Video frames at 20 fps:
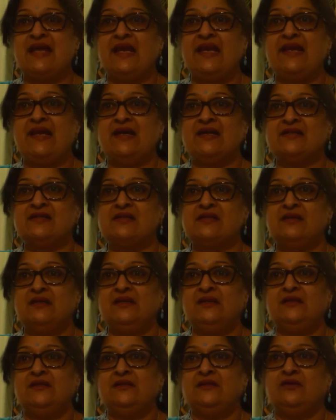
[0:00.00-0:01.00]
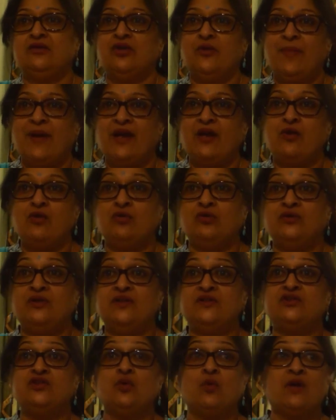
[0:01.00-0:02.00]
telling us, oh, you better do
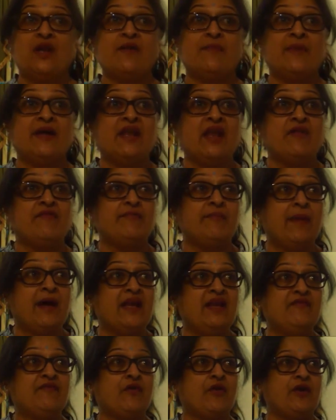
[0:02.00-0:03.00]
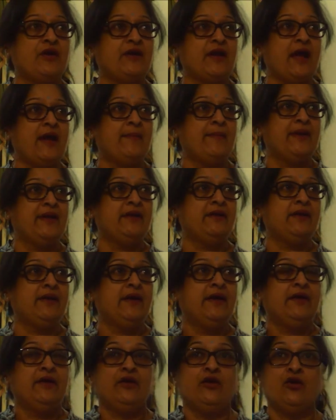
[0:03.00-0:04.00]
this, you won't have enough money for retirement,
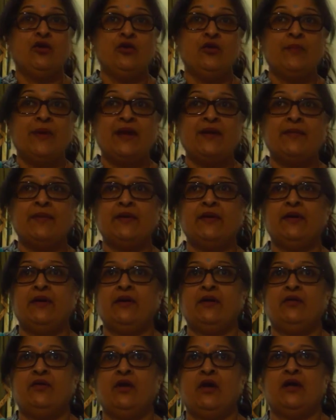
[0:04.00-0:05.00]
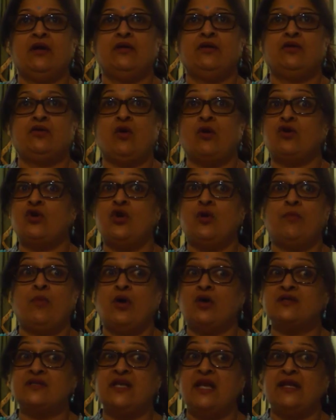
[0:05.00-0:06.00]
you better you talk to your
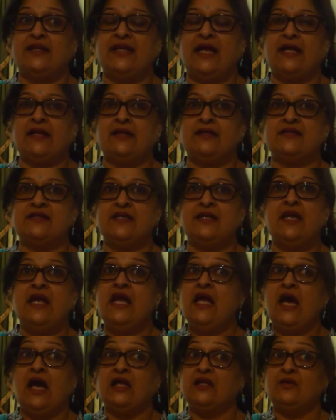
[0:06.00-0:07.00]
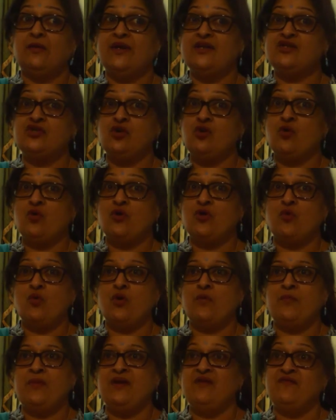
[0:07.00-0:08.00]
boss like that, this thing, otherwise, you
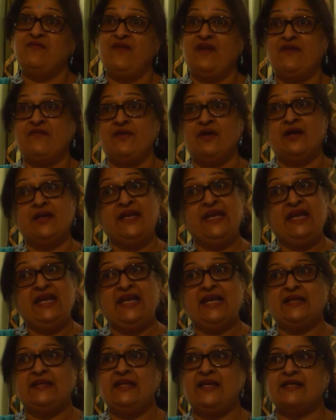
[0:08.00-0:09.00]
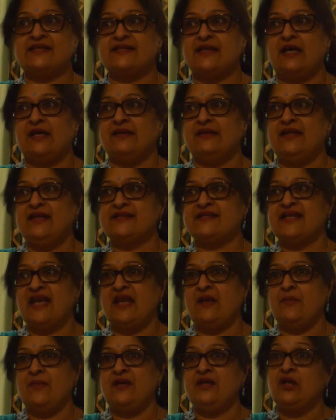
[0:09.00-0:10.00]
won't be in favor and he'll get the
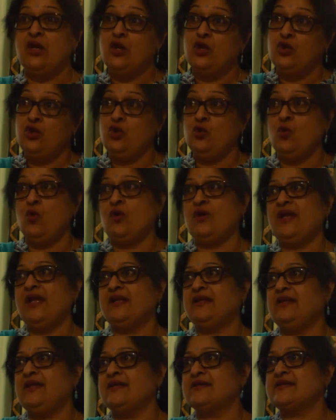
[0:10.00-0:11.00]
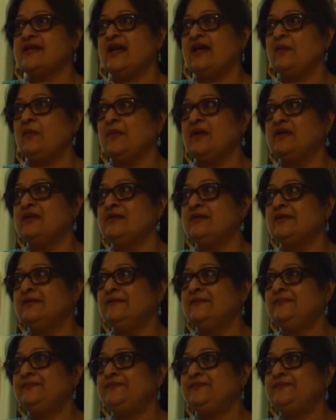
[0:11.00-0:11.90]
assignment, you won't get the assignment.